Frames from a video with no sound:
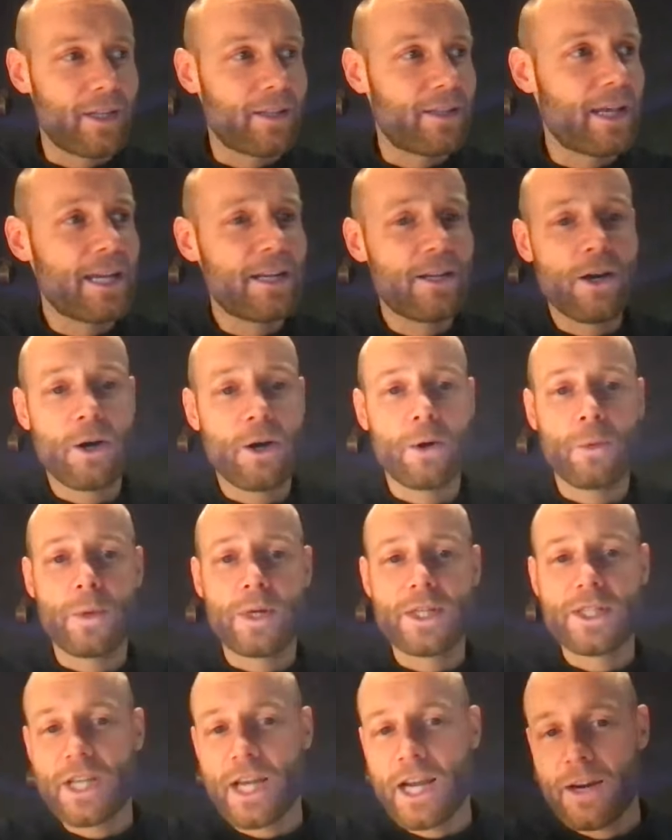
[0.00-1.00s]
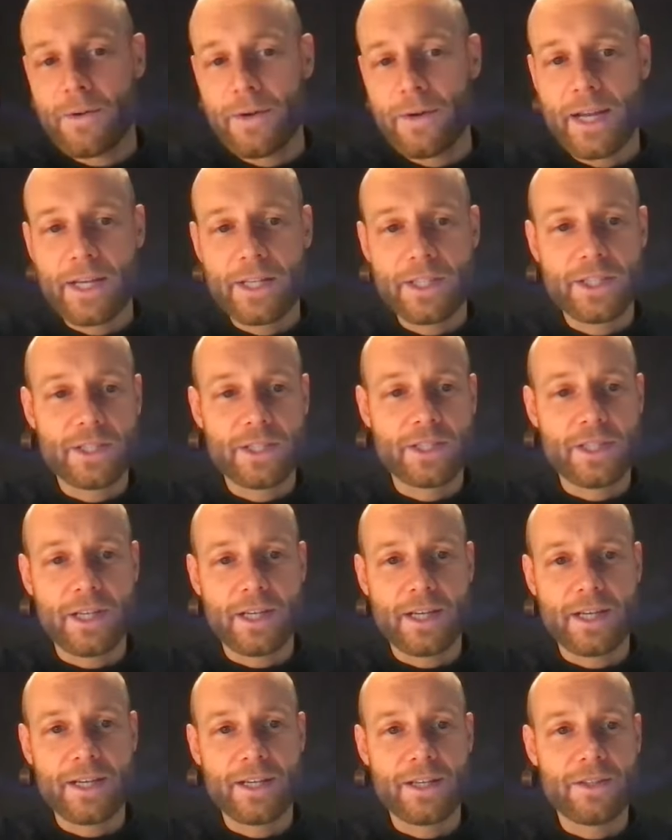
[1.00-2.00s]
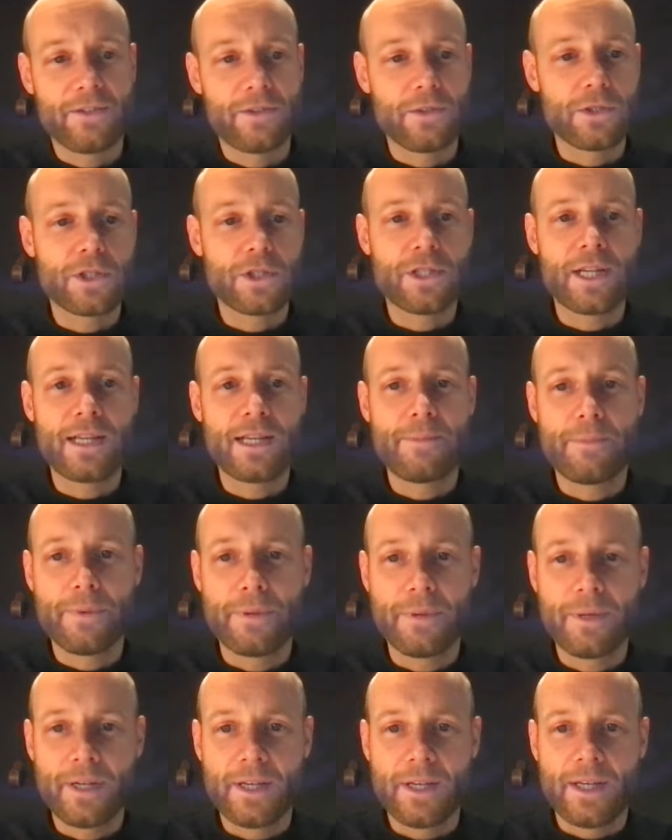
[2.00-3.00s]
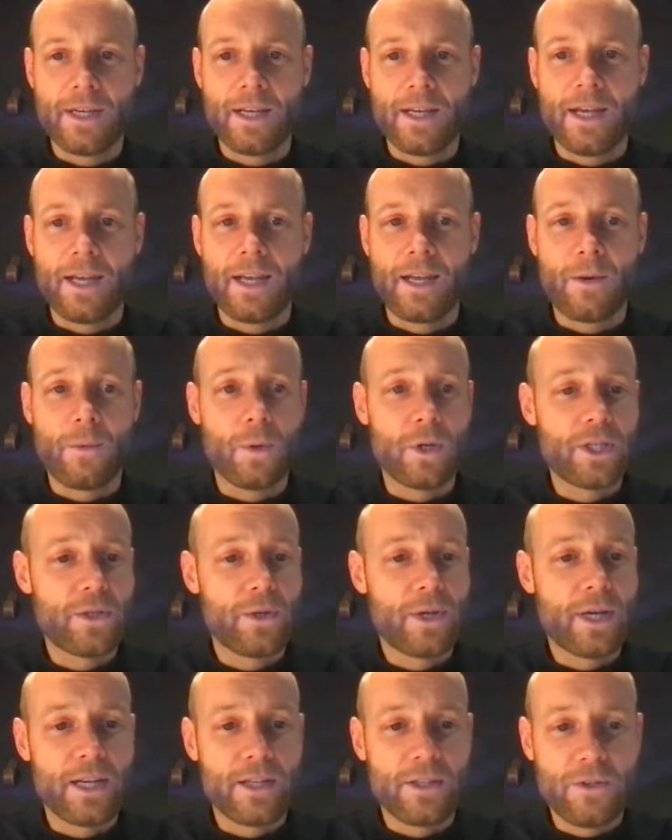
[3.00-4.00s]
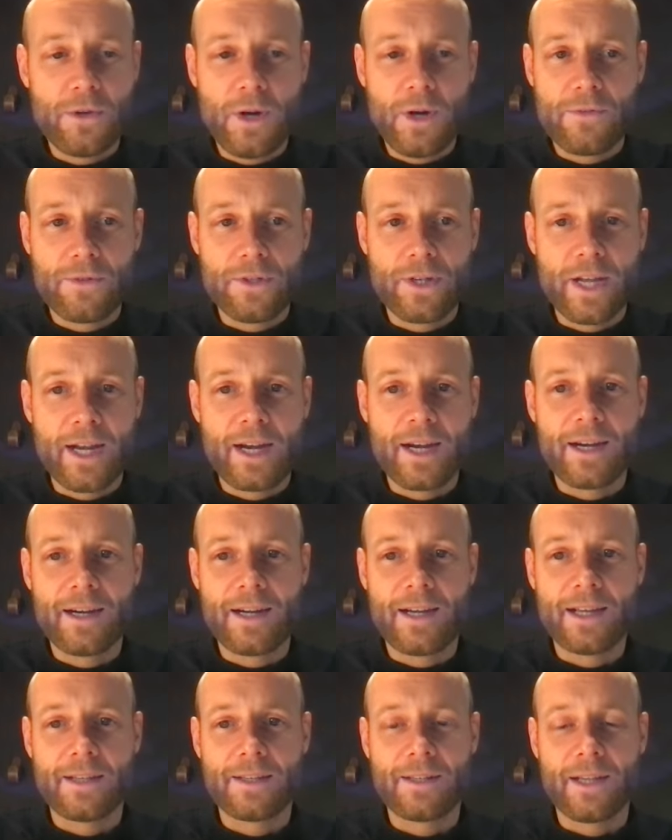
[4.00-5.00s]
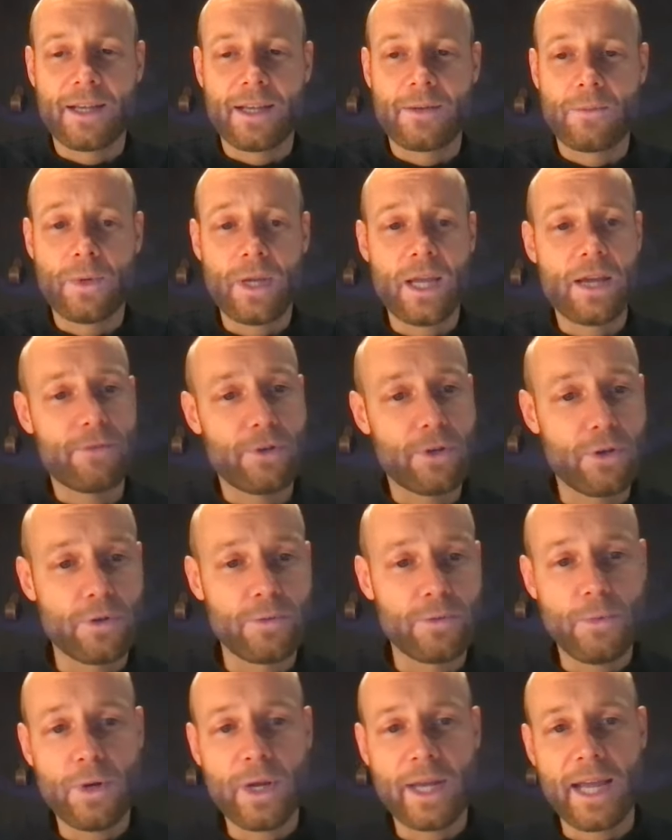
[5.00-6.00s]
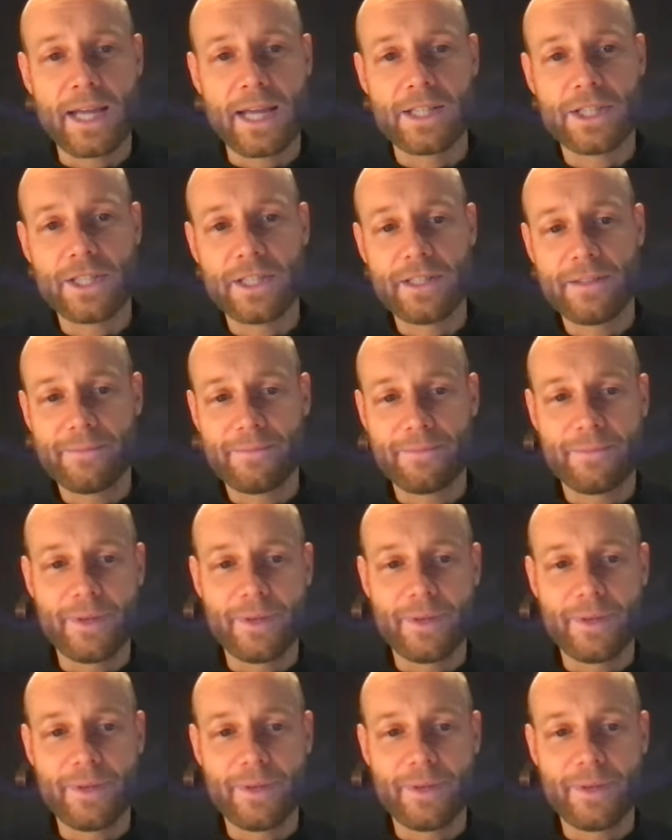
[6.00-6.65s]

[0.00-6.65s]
they know which areas to sleep and what you can do over there, and we have a good booking engine.